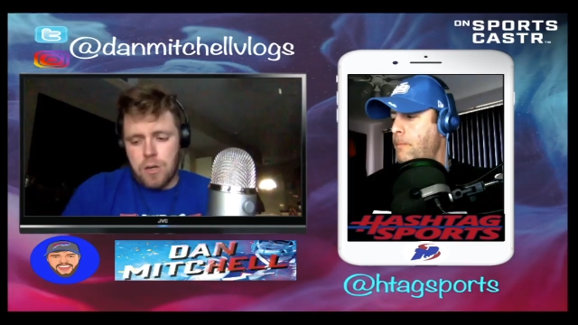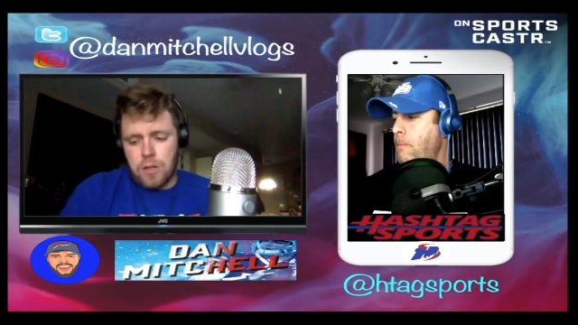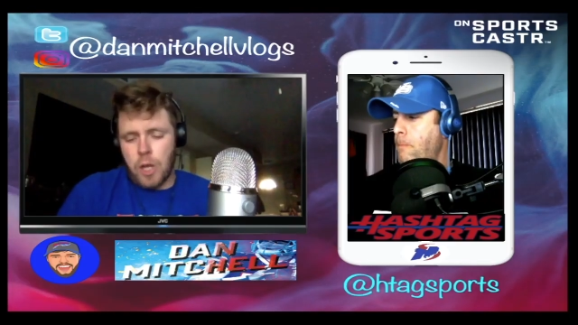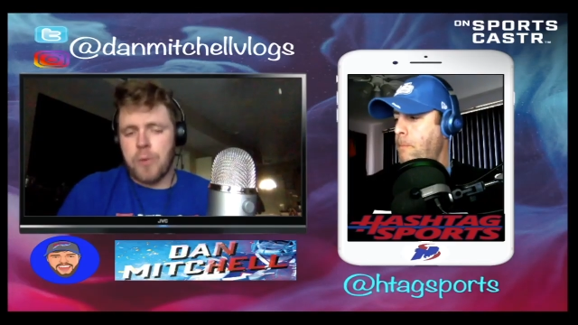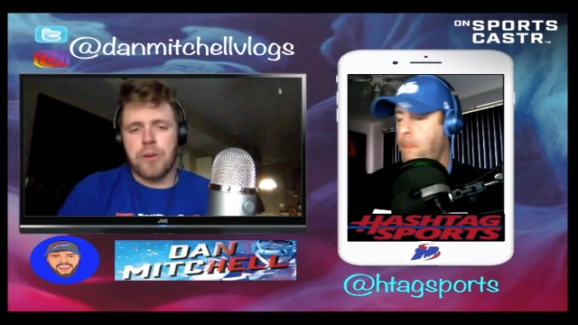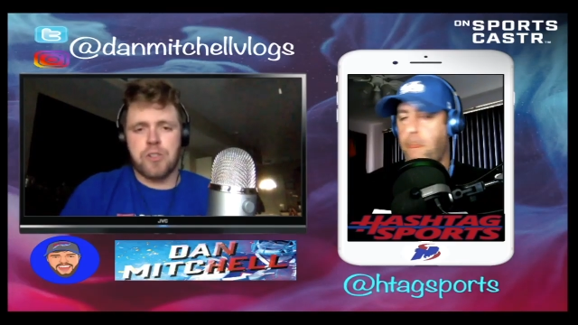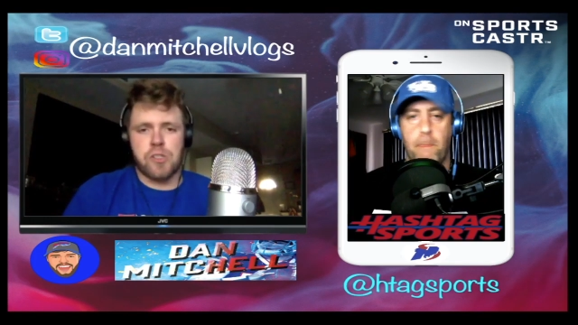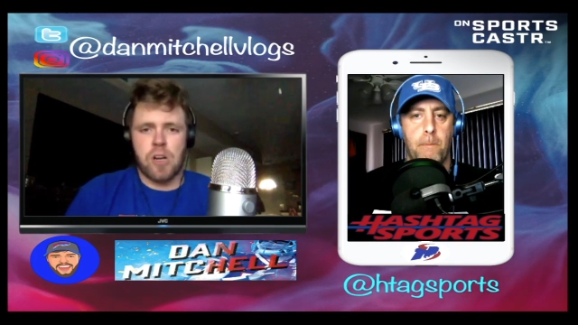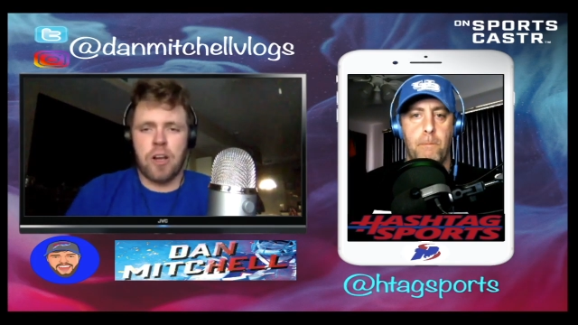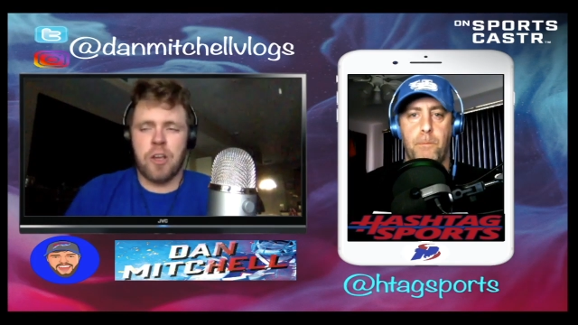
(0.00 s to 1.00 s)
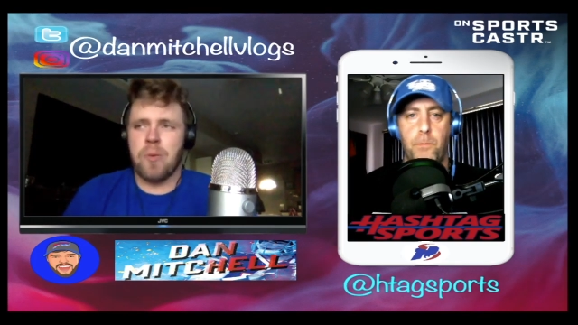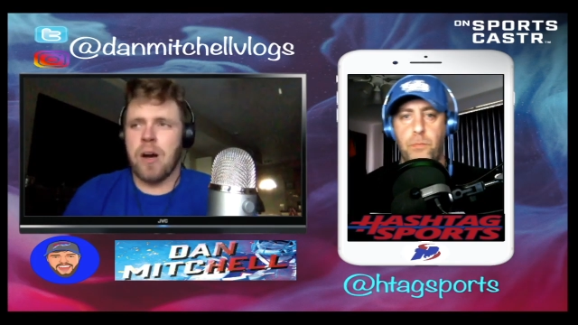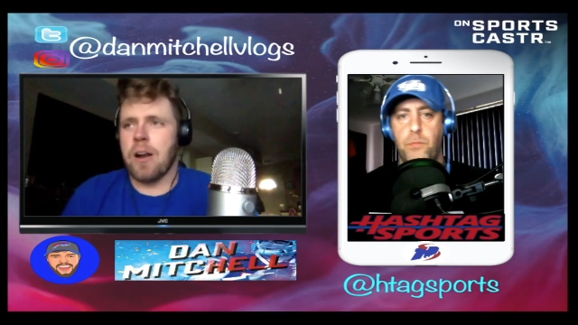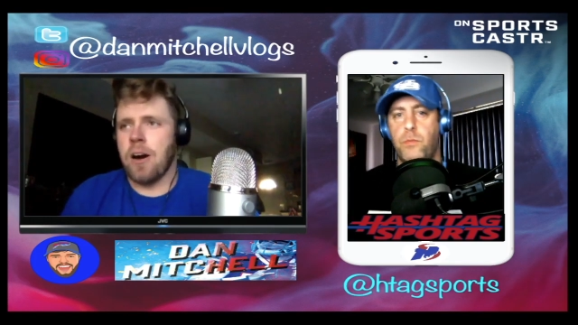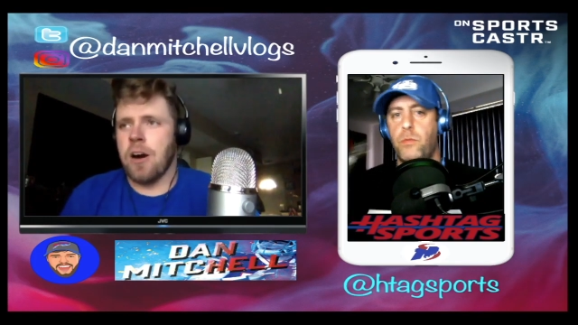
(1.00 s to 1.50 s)
Speaker 1: Like we were just talking
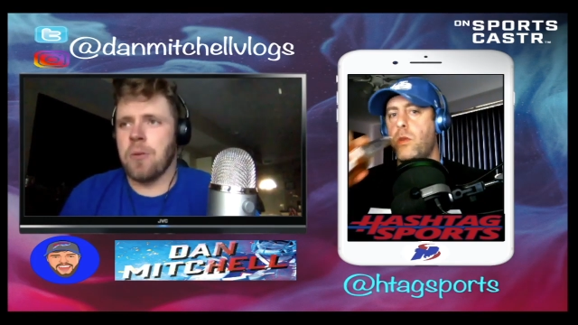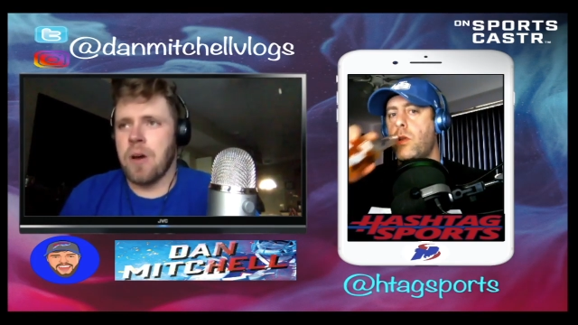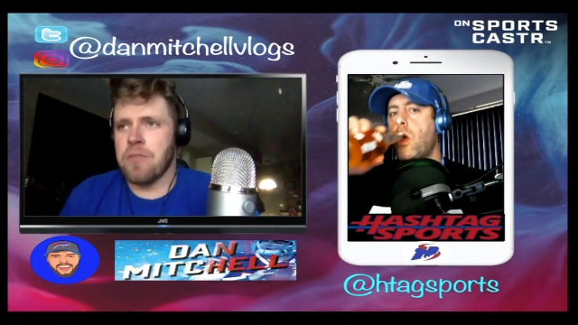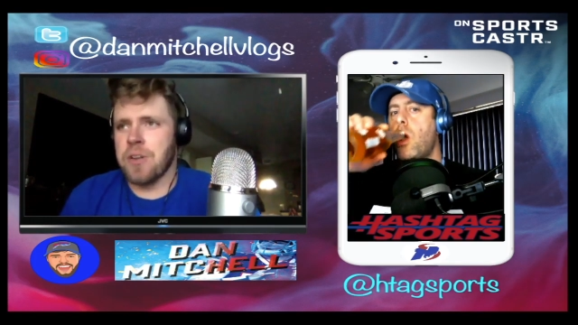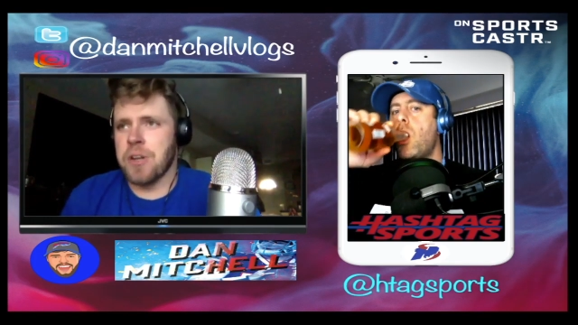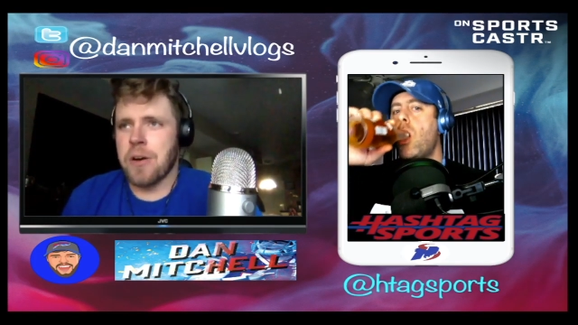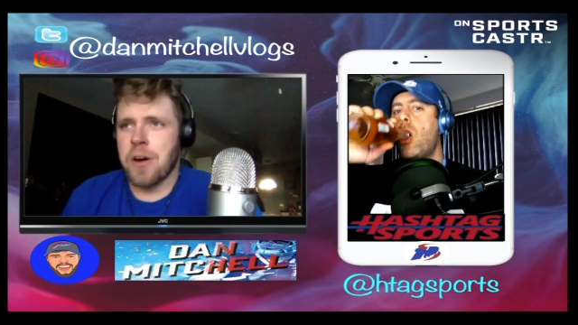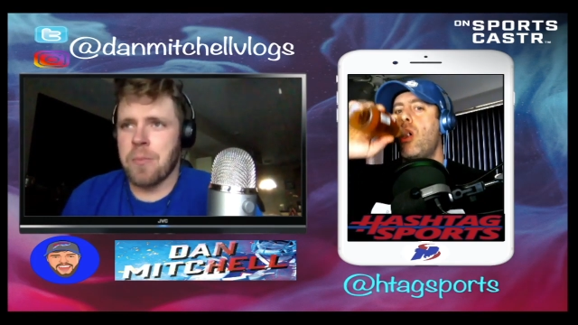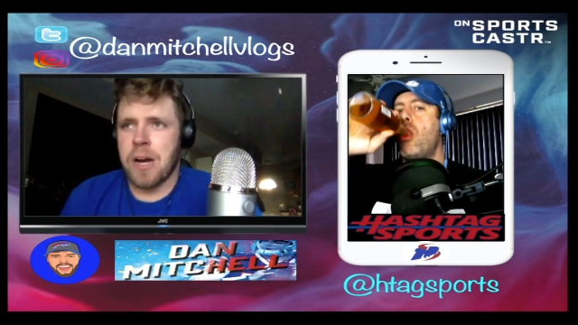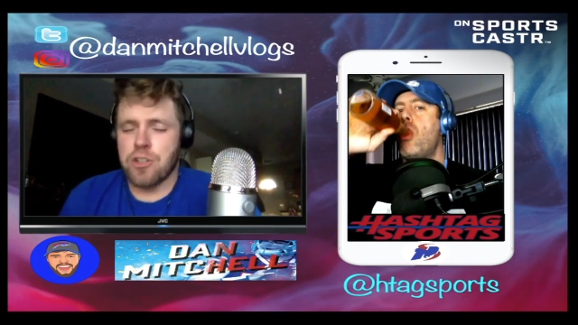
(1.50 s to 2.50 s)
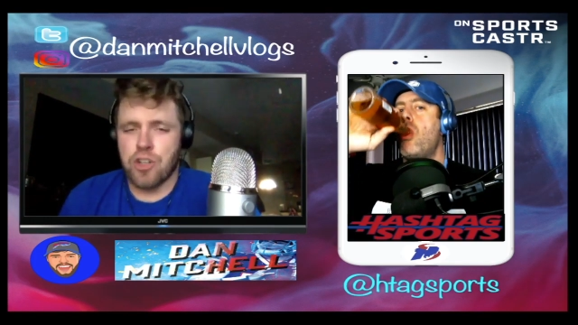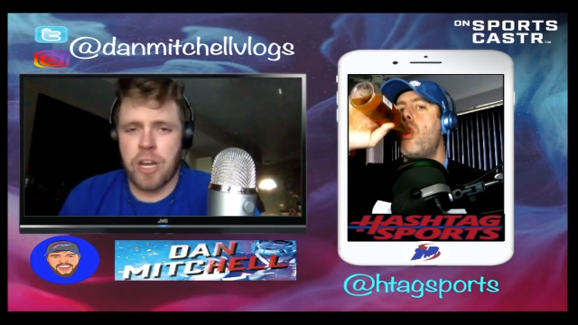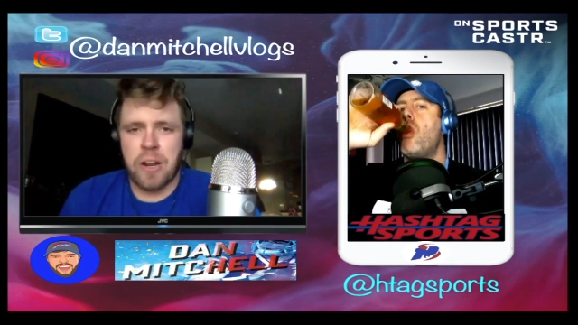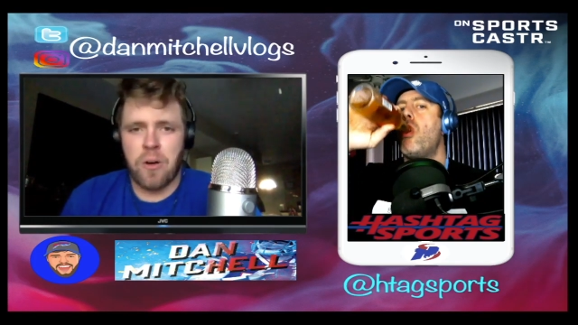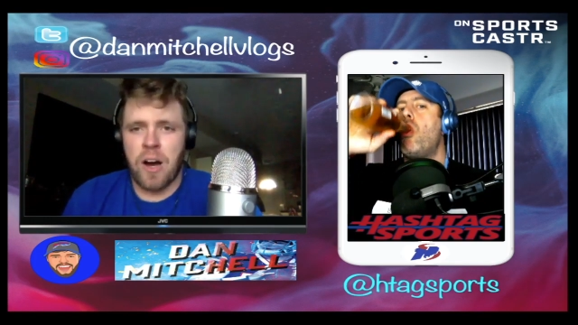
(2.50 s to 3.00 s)
about on my video on my
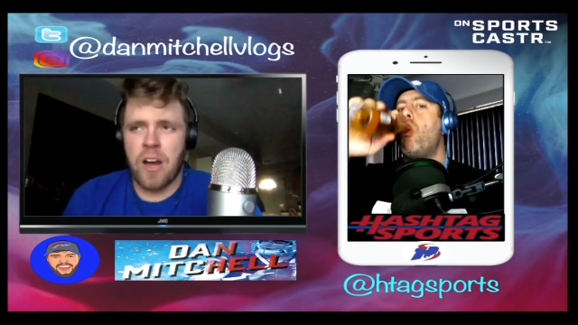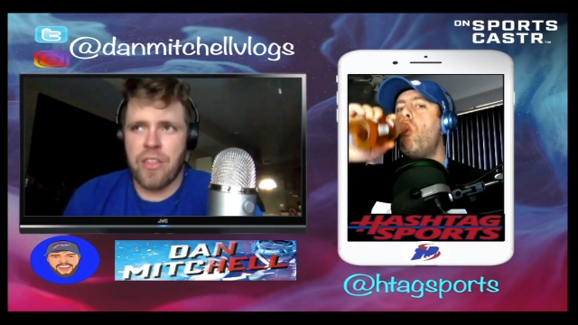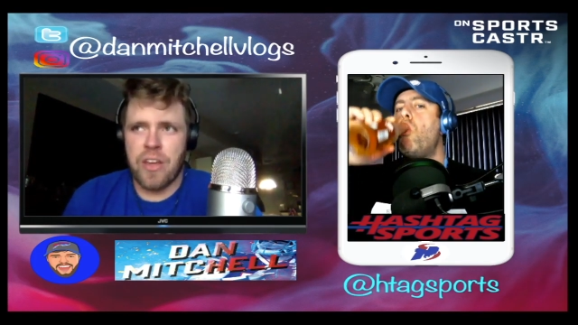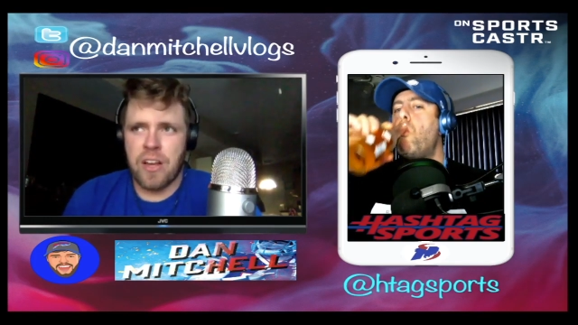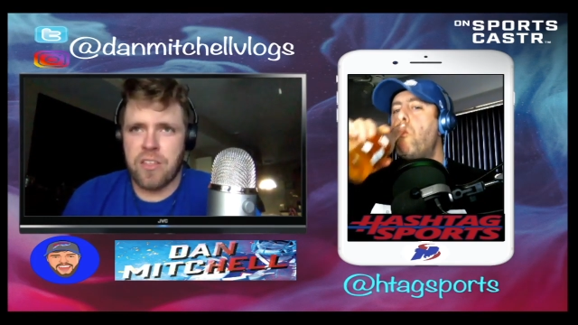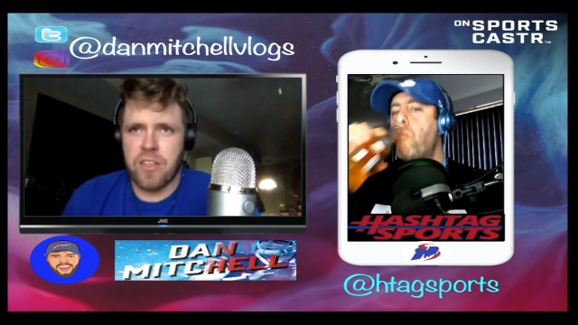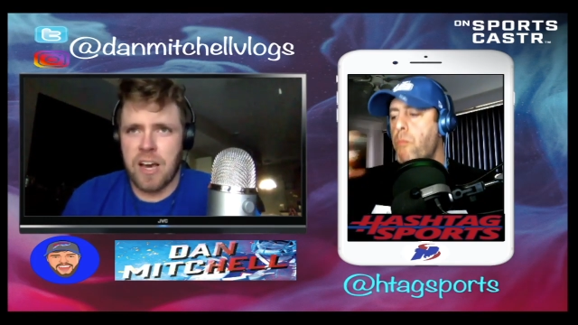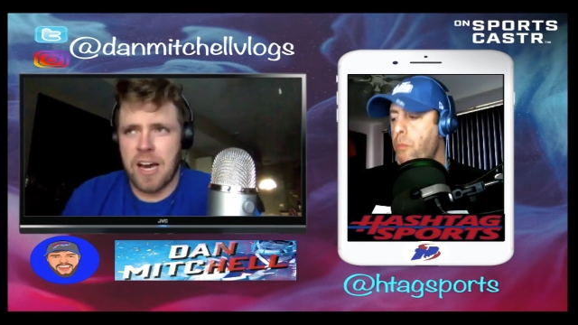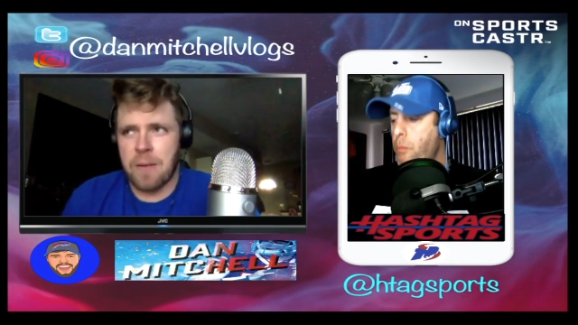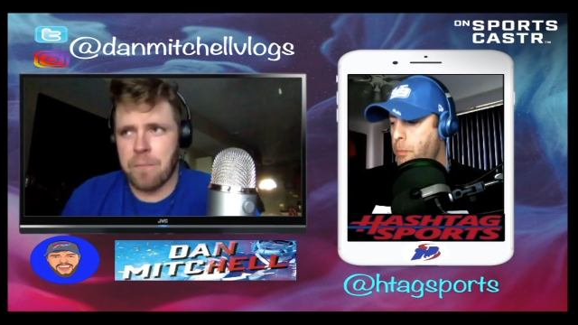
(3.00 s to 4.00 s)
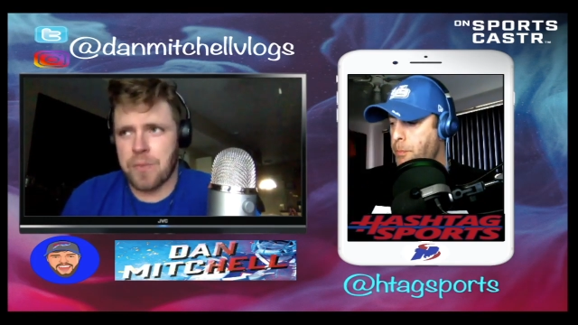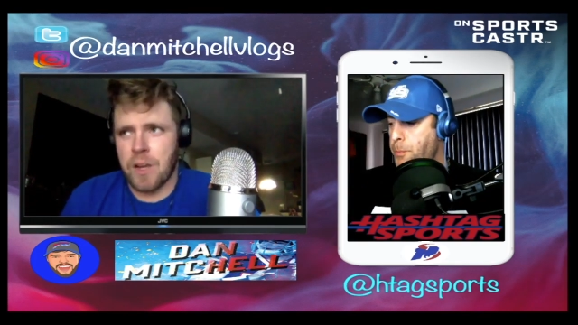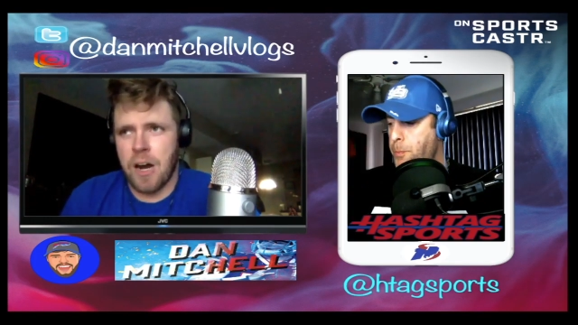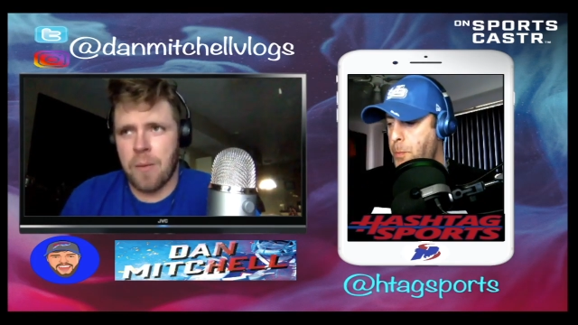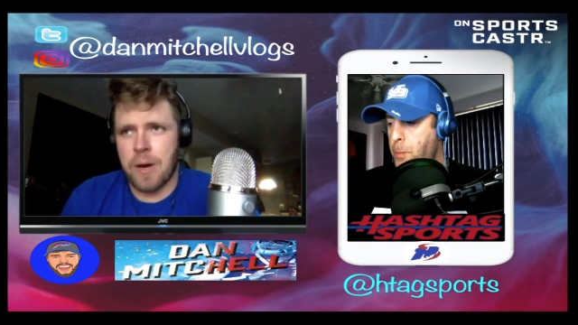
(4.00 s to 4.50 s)
channel, I think that
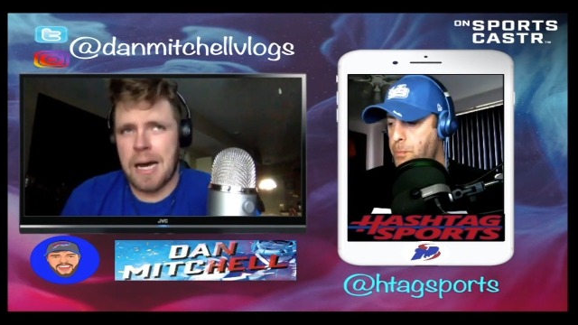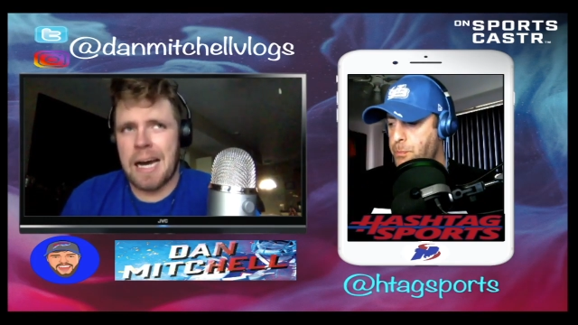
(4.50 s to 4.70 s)
um,